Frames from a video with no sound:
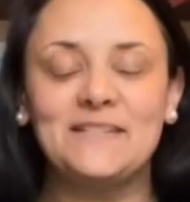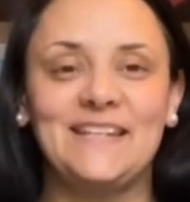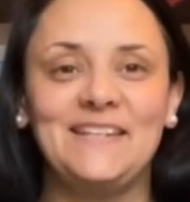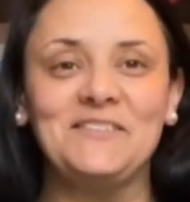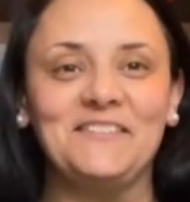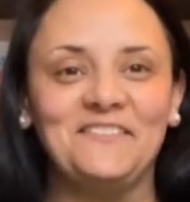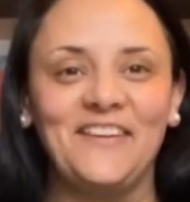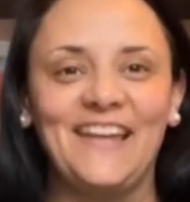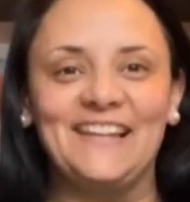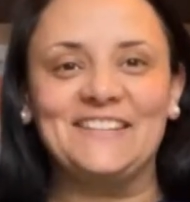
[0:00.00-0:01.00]
to the
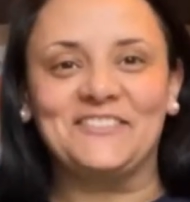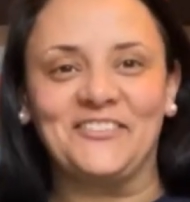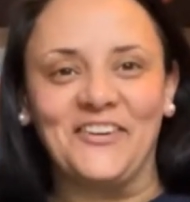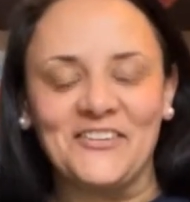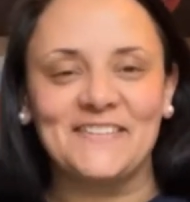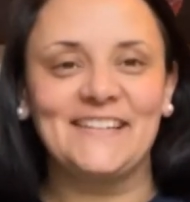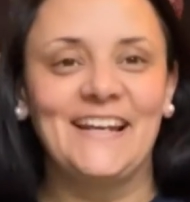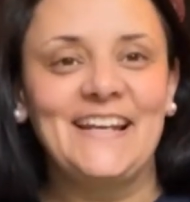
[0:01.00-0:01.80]
Fearless Frogs